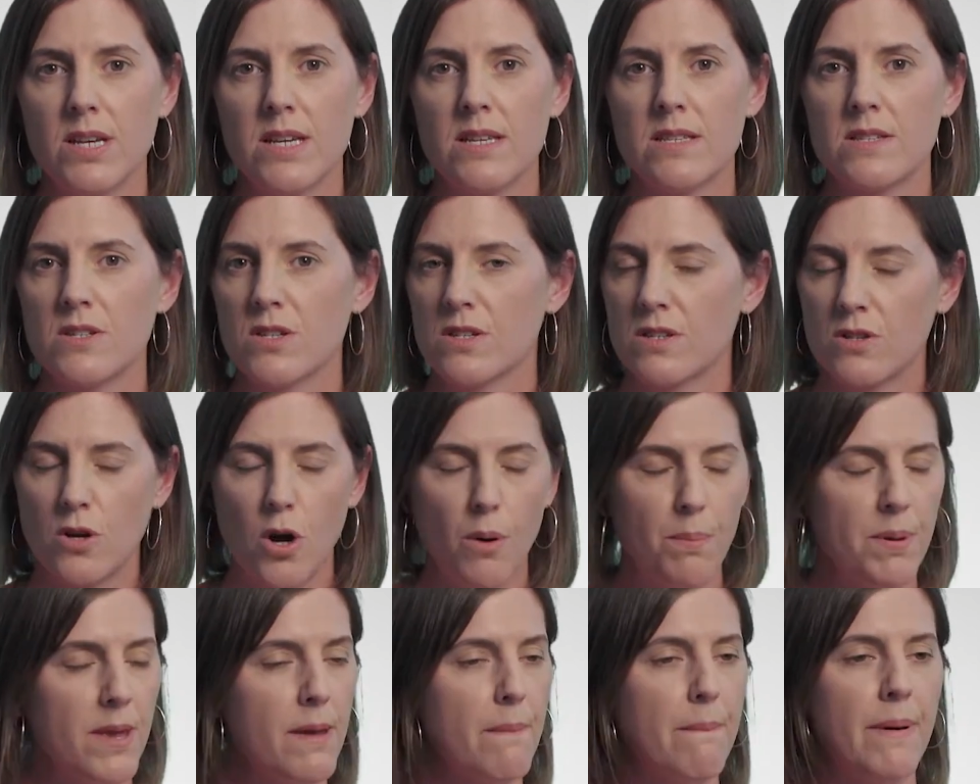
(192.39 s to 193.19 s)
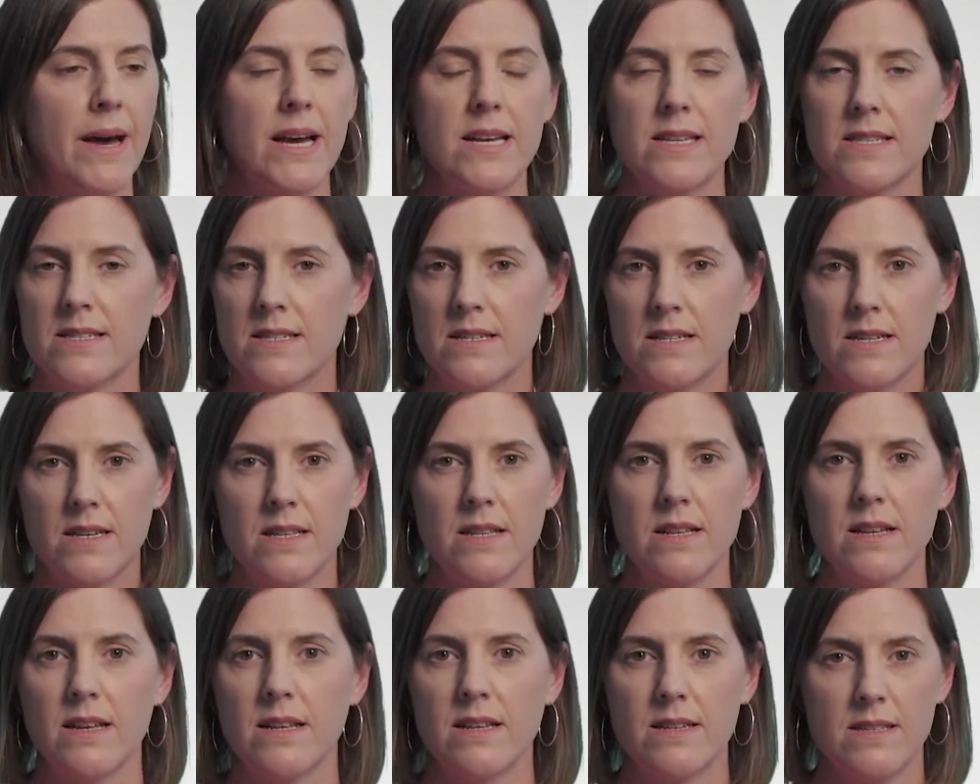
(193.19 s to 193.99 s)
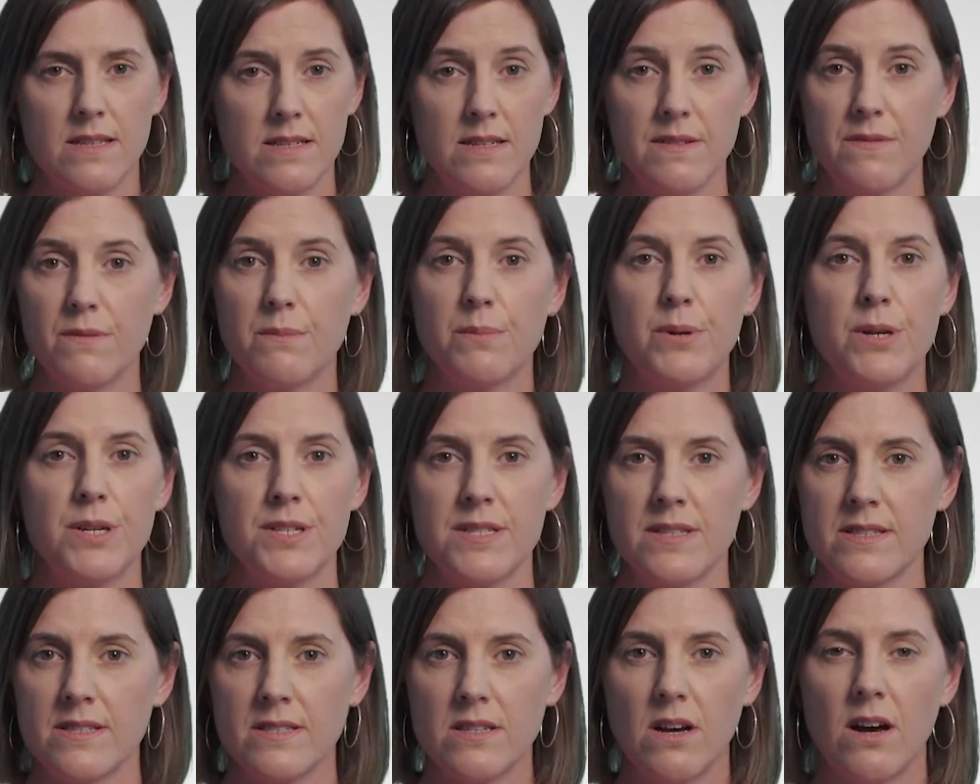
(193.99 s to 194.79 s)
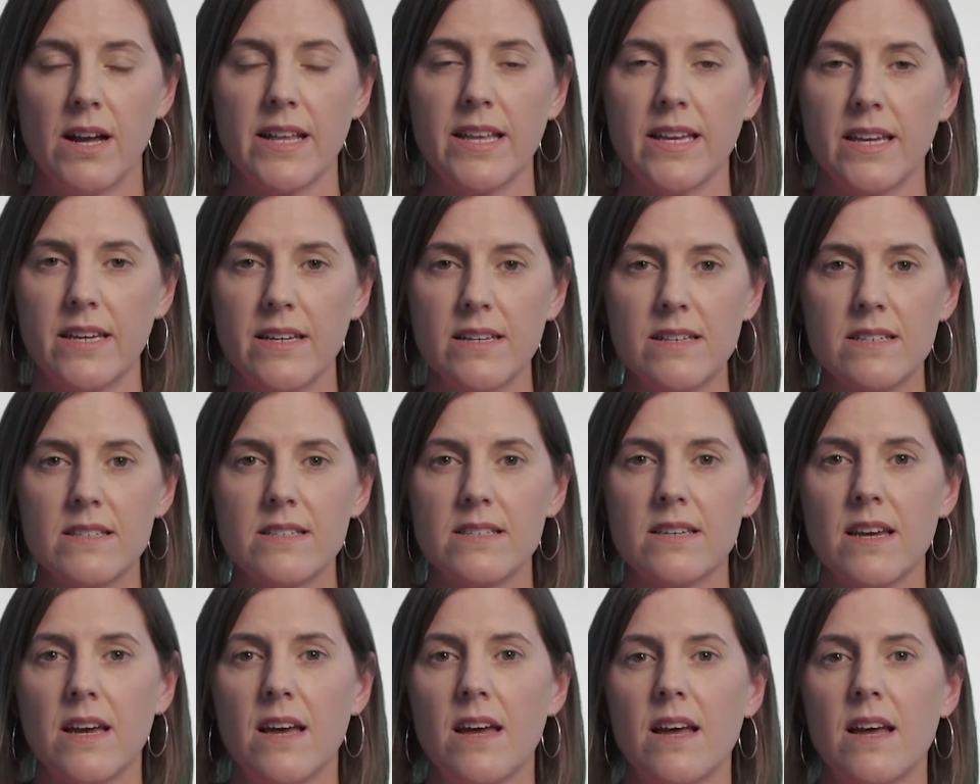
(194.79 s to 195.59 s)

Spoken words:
is just copy and pasted and it's a different person signing it,